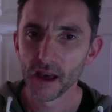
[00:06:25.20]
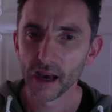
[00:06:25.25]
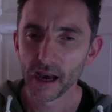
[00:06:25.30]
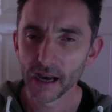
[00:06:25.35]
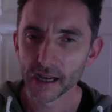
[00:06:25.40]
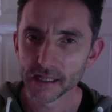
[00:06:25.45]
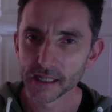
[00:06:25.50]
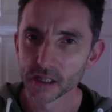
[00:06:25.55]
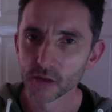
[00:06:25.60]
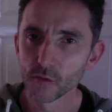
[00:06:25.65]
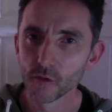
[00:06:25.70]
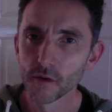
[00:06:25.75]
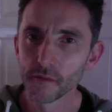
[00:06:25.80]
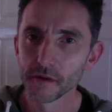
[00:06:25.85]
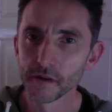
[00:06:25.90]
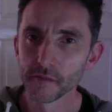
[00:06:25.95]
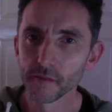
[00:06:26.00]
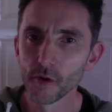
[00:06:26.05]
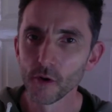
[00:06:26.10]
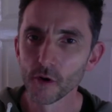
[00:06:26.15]
As the
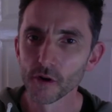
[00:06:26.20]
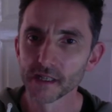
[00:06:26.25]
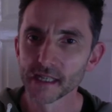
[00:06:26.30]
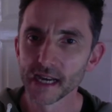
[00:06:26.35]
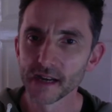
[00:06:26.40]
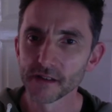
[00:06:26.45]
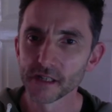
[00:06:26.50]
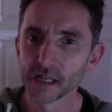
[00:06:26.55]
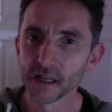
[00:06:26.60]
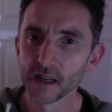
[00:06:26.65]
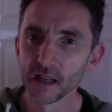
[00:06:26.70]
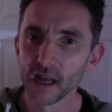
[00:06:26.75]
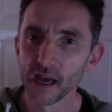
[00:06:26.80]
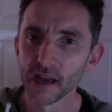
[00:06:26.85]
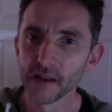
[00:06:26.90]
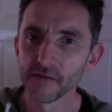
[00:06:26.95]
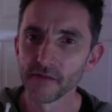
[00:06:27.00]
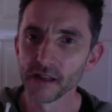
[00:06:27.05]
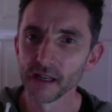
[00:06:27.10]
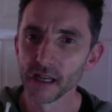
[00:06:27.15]
woman pours out her
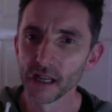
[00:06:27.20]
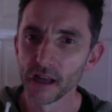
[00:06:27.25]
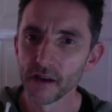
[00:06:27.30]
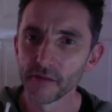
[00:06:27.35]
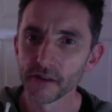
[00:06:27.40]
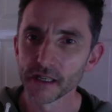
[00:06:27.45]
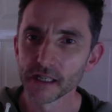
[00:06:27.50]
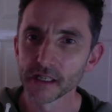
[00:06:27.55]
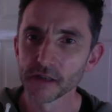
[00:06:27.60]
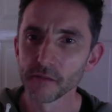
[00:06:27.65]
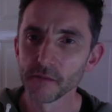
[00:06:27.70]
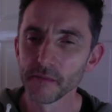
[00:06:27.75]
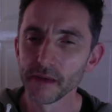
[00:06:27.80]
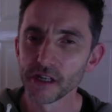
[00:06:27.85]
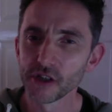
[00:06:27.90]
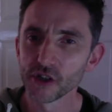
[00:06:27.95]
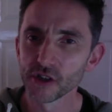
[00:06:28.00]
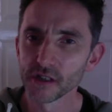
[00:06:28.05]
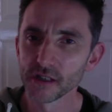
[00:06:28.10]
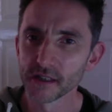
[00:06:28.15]
life in loving
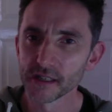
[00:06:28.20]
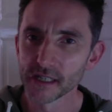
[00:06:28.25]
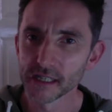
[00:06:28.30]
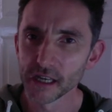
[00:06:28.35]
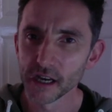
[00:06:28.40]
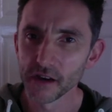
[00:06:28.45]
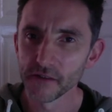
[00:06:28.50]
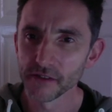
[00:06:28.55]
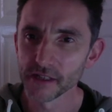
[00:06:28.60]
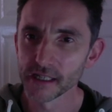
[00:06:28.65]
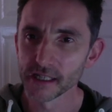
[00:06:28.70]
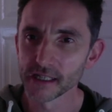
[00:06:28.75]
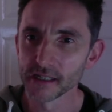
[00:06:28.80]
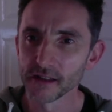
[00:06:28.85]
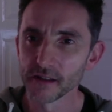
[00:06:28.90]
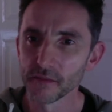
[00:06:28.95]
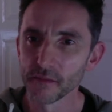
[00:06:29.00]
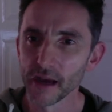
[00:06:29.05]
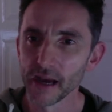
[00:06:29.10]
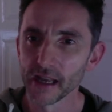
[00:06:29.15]
submission and service to
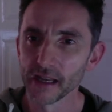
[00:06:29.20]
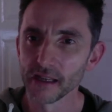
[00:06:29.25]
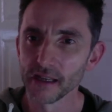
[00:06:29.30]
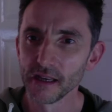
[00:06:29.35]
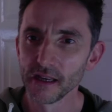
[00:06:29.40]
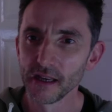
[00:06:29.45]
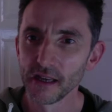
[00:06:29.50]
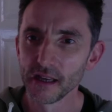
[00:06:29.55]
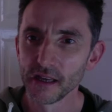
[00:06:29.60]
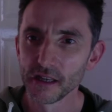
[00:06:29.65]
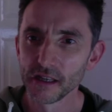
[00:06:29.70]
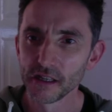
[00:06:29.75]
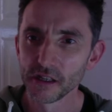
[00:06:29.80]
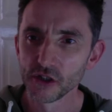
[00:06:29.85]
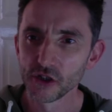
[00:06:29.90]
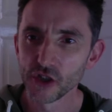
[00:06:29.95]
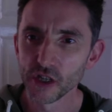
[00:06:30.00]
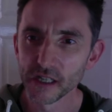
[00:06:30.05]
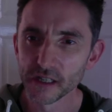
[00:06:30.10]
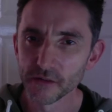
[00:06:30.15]
the man,
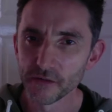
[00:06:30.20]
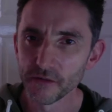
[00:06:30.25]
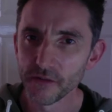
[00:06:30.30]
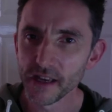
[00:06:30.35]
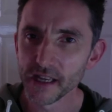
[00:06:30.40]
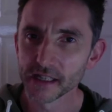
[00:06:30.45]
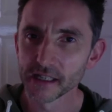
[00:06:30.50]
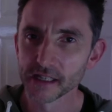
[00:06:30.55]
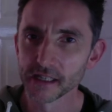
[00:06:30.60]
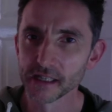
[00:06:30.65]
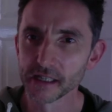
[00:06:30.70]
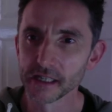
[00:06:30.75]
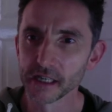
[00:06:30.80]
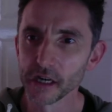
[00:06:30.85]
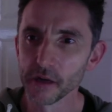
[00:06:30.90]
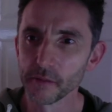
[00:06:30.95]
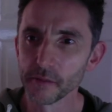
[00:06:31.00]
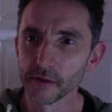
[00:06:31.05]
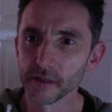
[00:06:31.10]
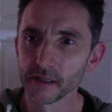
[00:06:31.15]
she defeats the
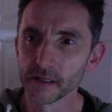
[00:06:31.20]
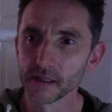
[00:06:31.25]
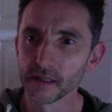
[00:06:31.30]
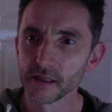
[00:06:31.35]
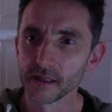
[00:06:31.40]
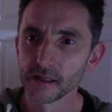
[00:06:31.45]
serpent.